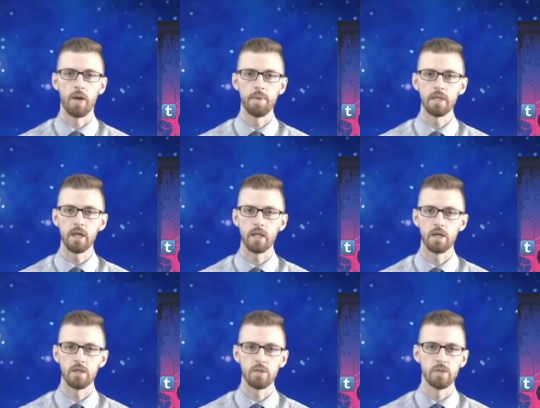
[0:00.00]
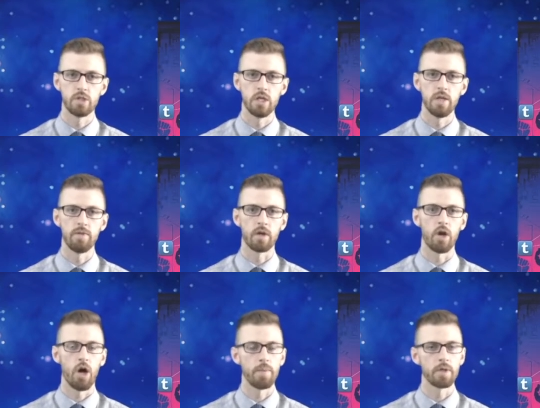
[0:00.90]
coming together to achieve a
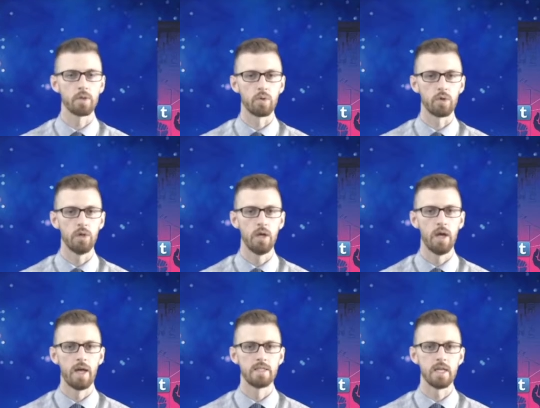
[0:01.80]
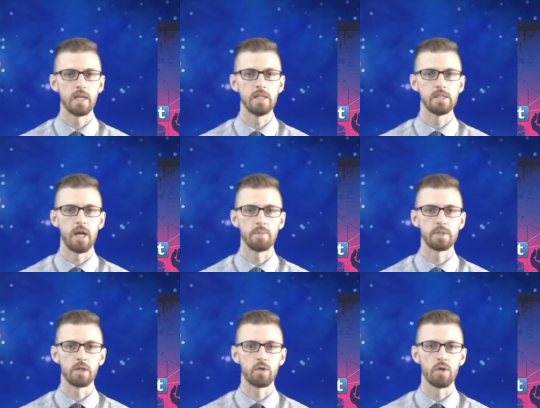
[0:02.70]
common goal and taking
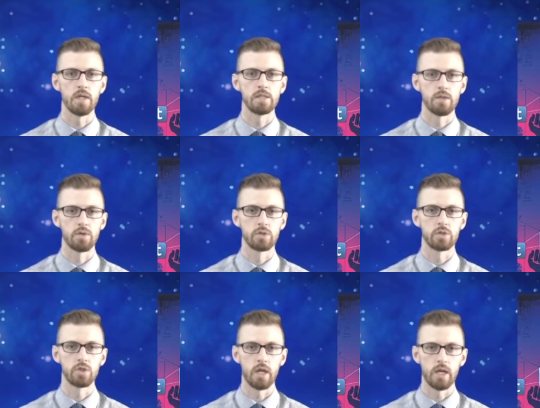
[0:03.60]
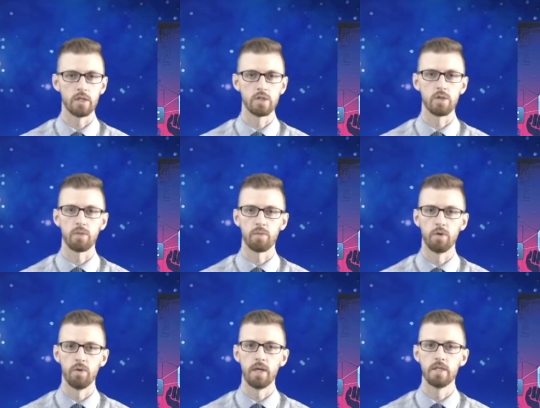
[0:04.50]
steps to create social change
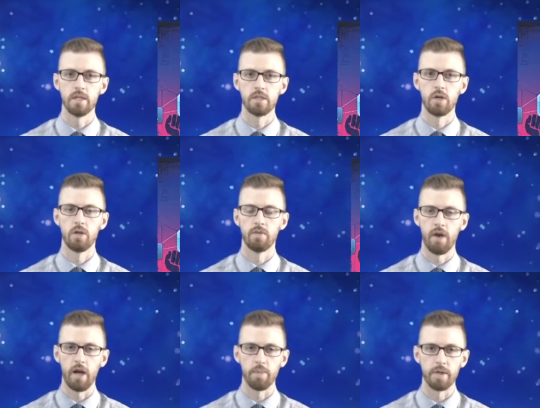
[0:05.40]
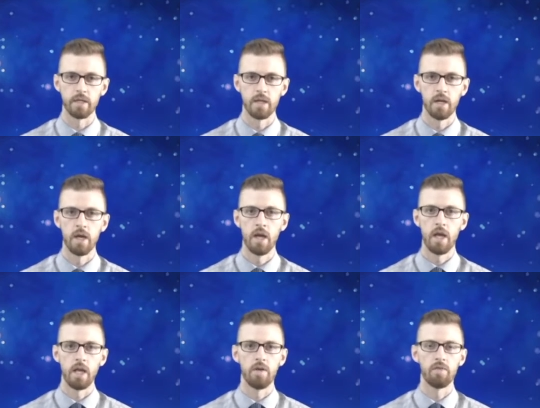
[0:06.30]
through a digital environment.
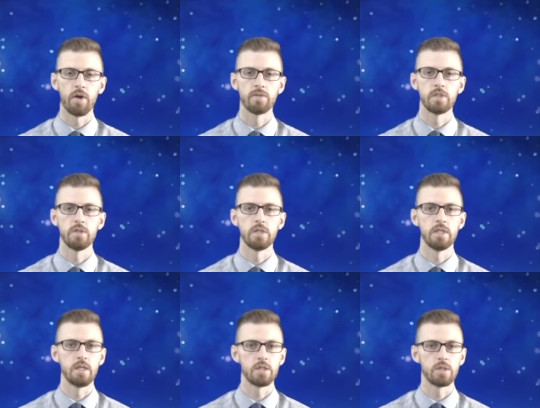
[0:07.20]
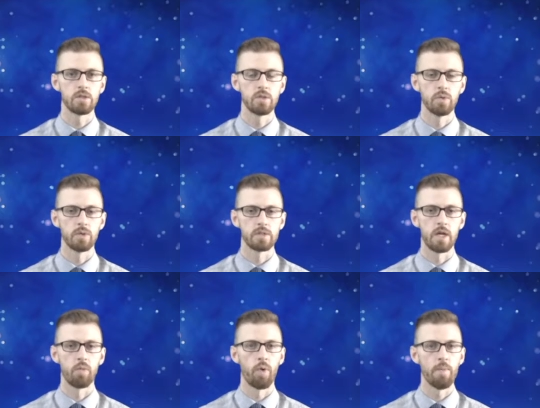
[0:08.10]
It involves using digital
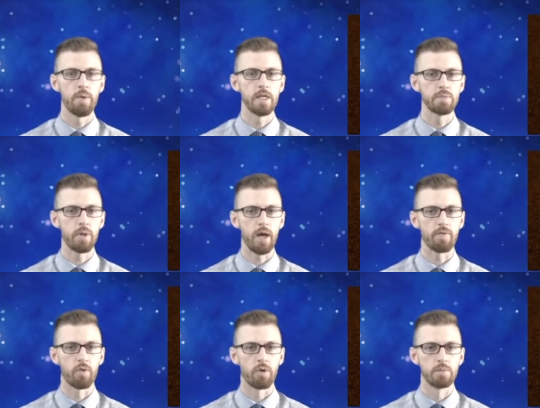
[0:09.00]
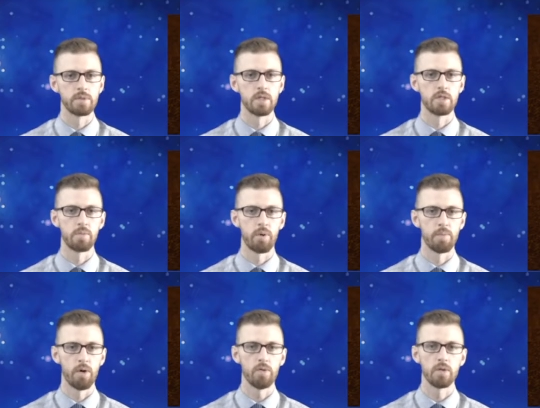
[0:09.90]
tools and web-based platforms to
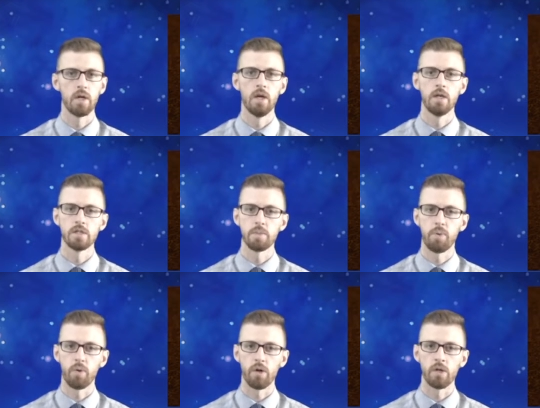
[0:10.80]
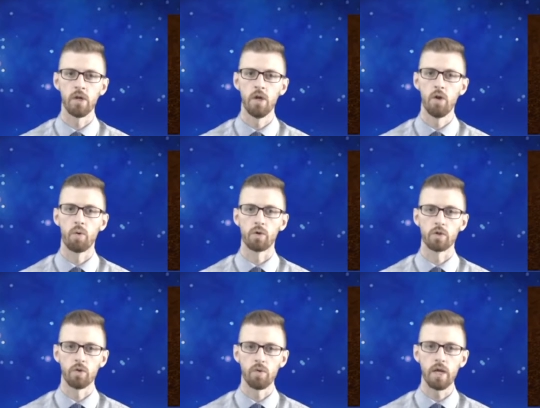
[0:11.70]
promote, support,
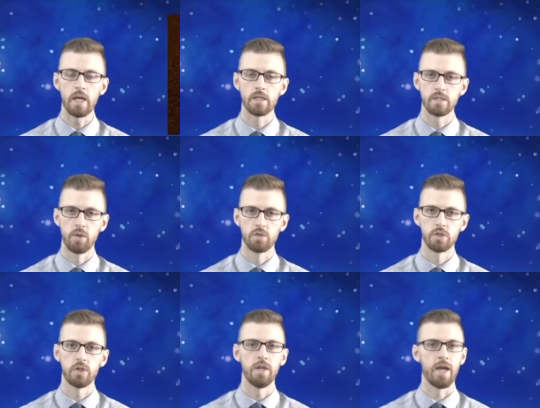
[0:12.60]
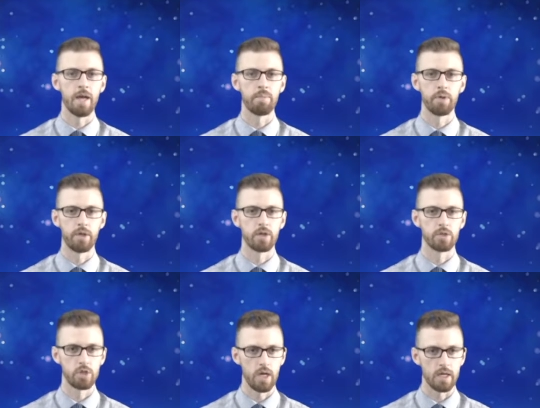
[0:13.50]
or create social and
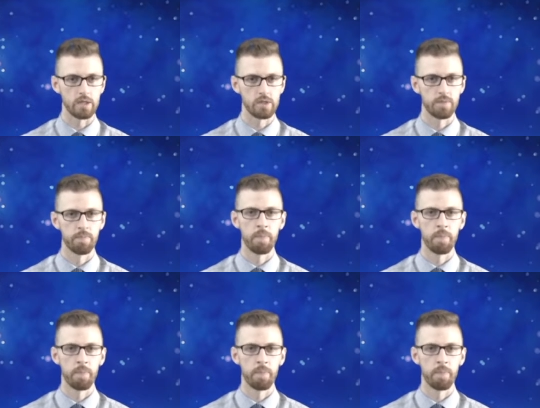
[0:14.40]
political change.